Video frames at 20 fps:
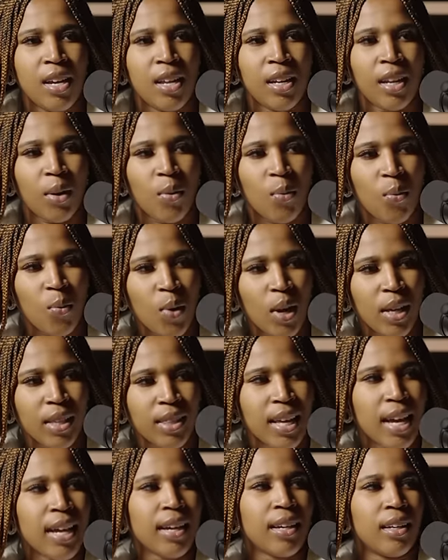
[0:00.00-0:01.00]
like what
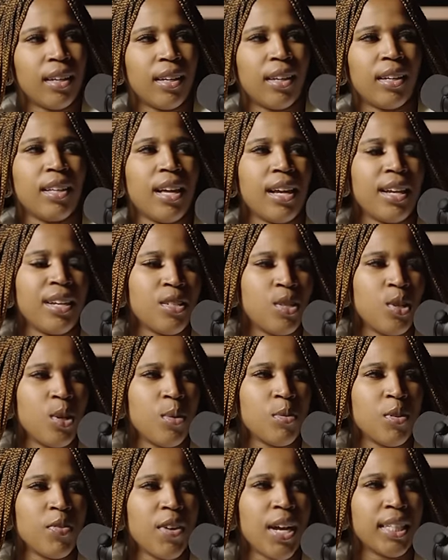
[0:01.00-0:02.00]
that could look like in
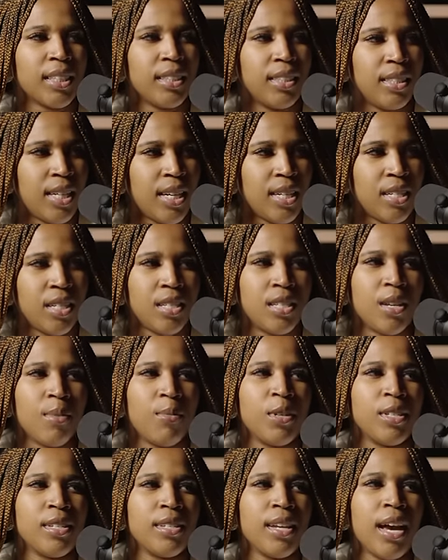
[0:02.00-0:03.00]
terms of actually changing
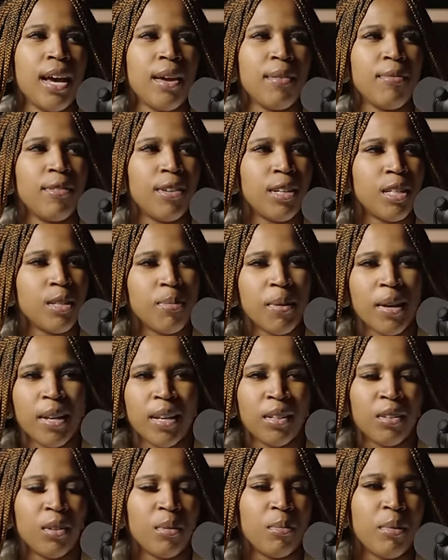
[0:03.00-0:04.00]
someone's life and
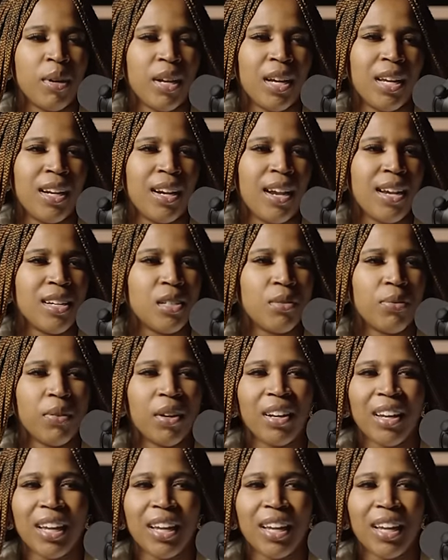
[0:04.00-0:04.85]
expanding their brain. And I just felt